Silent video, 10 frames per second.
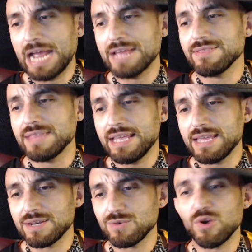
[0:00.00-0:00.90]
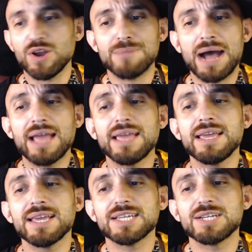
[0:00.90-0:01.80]
And then, when my
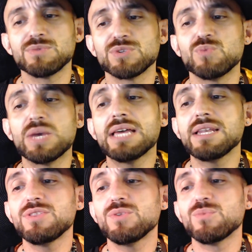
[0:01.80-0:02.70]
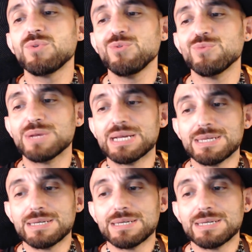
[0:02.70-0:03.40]
head was well in the room,